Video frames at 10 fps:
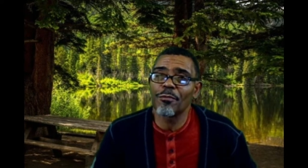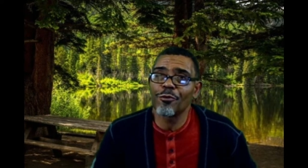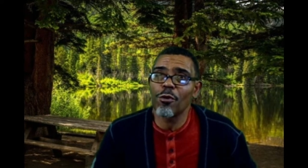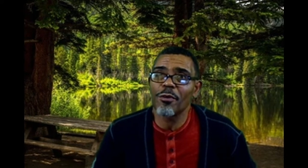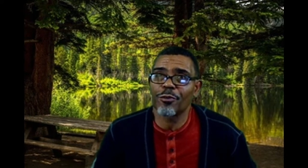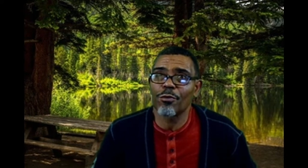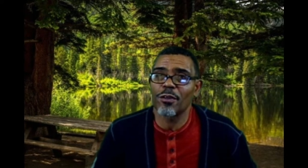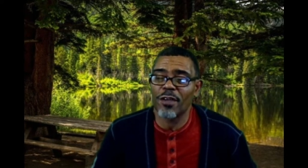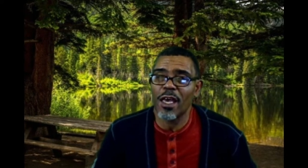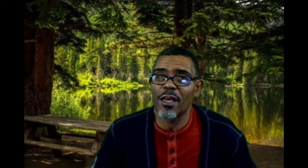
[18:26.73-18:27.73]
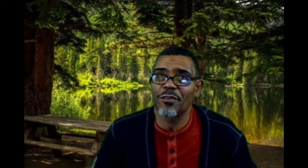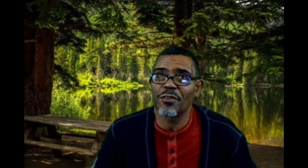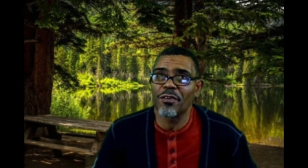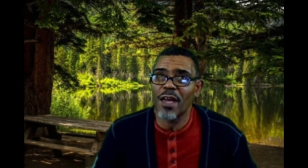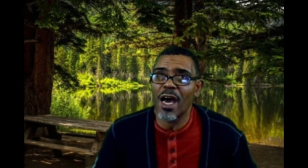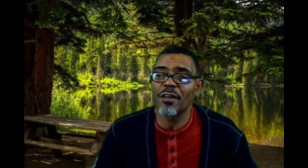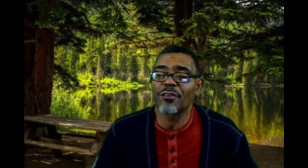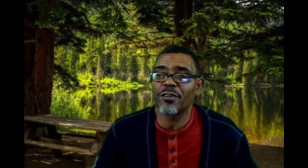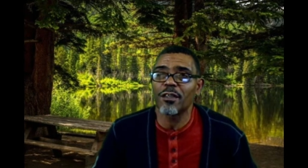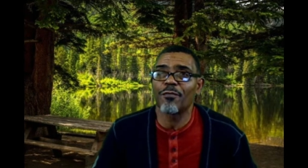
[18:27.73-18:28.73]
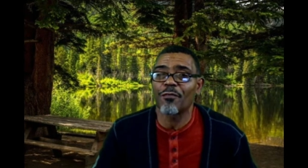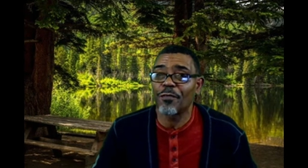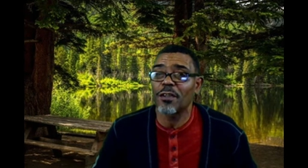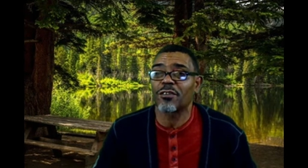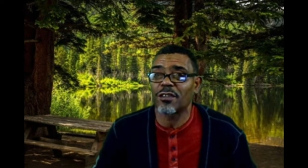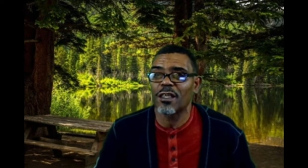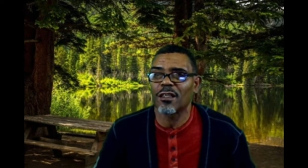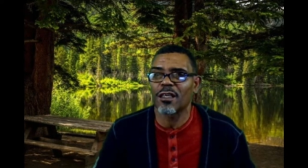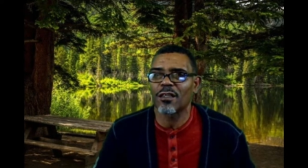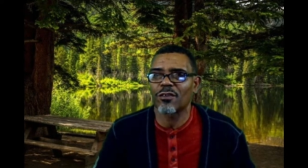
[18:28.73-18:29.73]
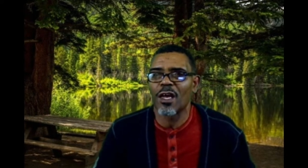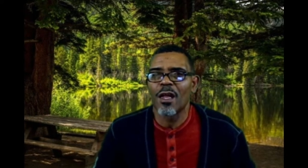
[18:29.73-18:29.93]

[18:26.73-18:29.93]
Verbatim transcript: dormitories had nine to ten foot ceilings,